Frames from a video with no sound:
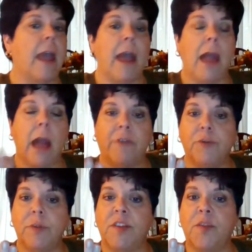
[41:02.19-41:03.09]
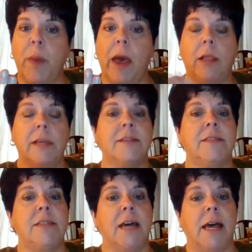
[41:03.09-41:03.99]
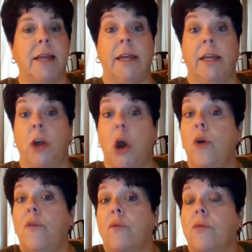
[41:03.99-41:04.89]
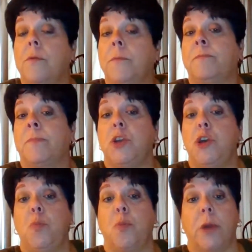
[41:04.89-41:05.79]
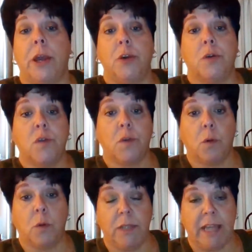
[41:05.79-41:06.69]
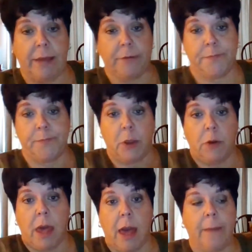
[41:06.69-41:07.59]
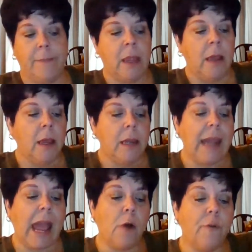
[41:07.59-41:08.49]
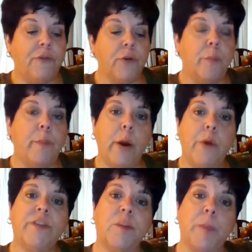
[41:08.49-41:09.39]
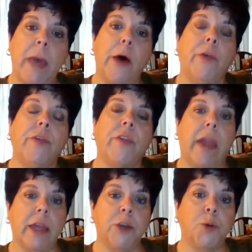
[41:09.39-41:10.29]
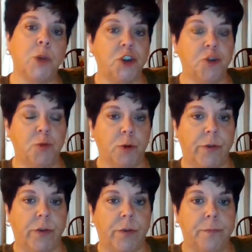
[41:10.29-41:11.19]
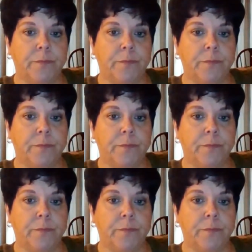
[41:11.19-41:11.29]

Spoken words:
After the spell is done and over, you bring your circle down. Okay. Now, for both spells and rituals,